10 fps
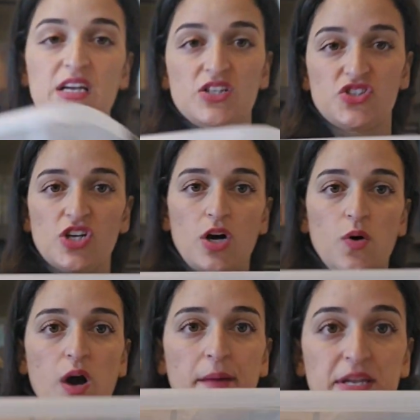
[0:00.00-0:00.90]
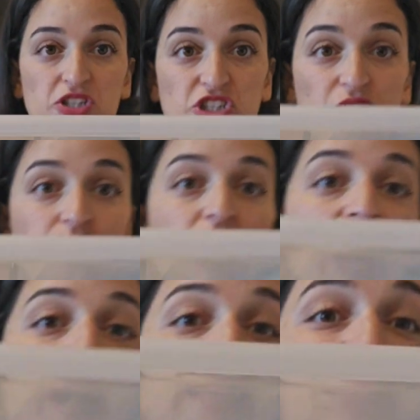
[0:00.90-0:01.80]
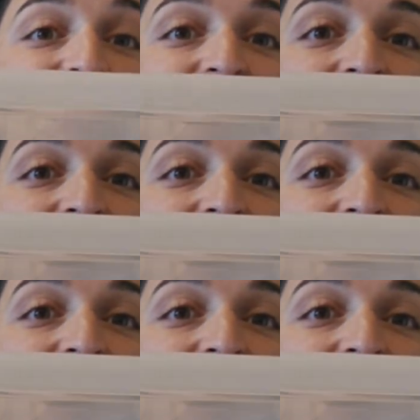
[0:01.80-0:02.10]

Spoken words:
So I'm going to show you guys.